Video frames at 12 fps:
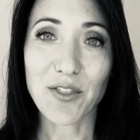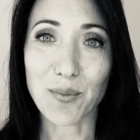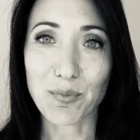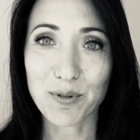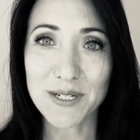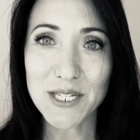the
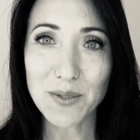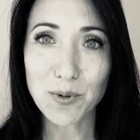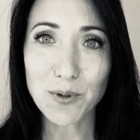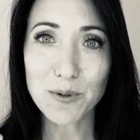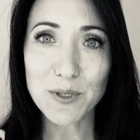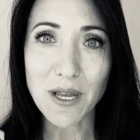
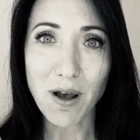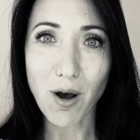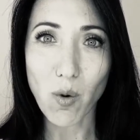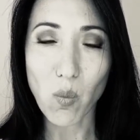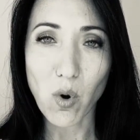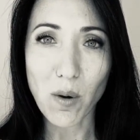principles
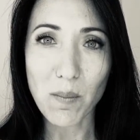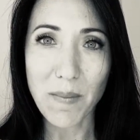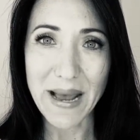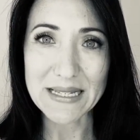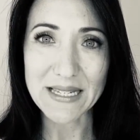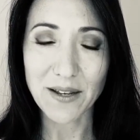are what
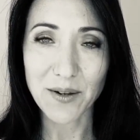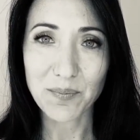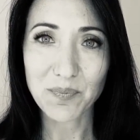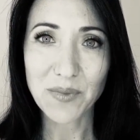matter.